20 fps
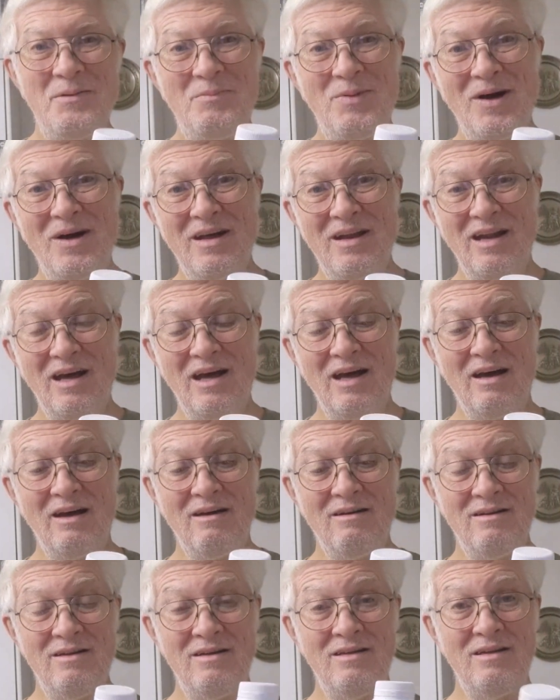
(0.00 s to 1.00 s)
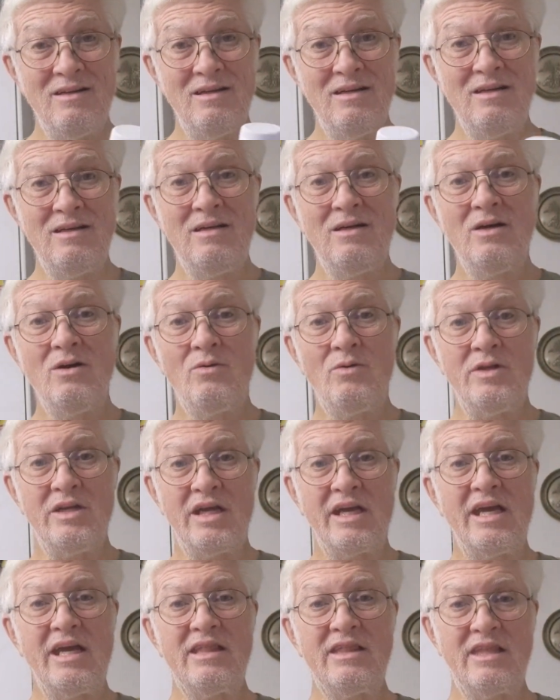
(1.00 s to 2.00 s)
But when you
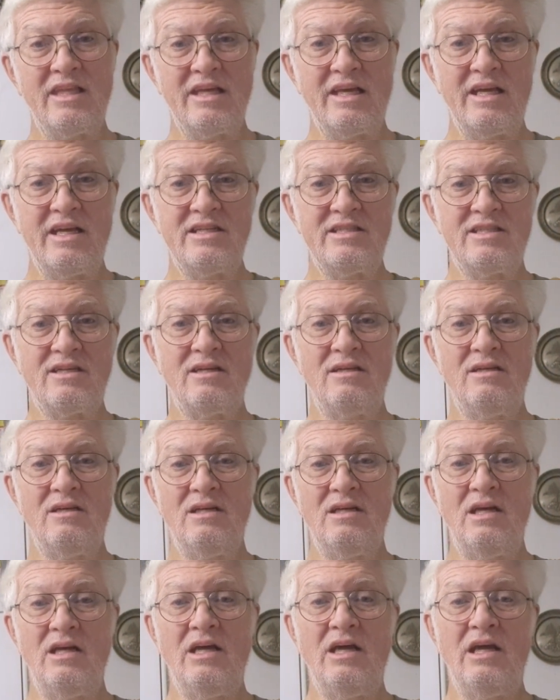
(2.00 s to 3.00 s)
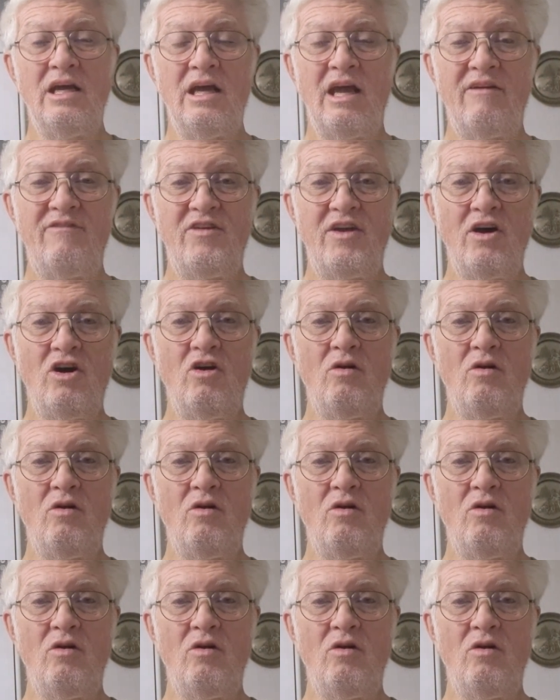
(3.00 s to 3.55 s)
get these, if you